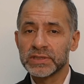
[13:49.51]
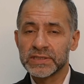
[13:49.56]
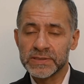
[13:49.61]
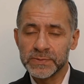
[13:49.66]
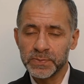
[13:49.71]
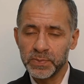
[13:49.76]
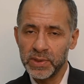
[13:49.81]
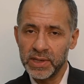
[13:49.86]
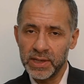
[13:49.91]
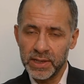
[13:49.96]

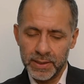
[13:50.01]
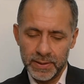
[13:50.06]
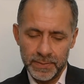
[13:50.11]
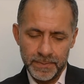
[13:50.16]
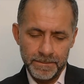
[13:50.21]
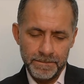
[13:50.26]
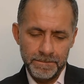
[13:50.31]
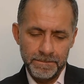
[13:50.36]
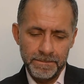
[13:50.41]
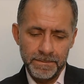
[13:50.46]
speak.
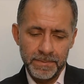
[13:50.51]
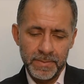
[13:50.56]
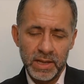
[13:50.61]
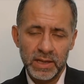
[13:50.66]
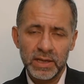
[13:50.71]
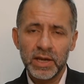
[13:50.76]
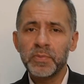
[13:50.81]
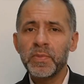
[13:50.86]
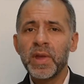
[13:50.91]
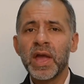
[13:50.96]

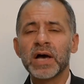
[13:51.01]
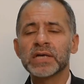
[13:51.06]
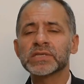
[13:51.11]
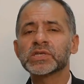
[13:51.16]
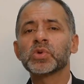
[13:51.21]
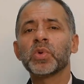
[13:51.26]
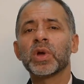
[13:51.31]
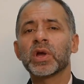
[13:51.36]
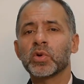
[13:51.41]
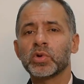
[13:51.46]
Let me
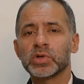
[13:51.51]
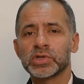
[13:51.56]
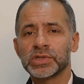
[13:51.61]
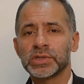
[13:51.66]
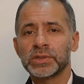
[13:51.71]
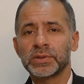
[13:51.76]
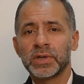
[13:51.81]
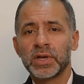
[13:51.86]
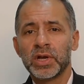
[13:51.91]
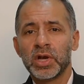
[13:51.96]
ask you a
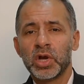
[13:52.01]
question.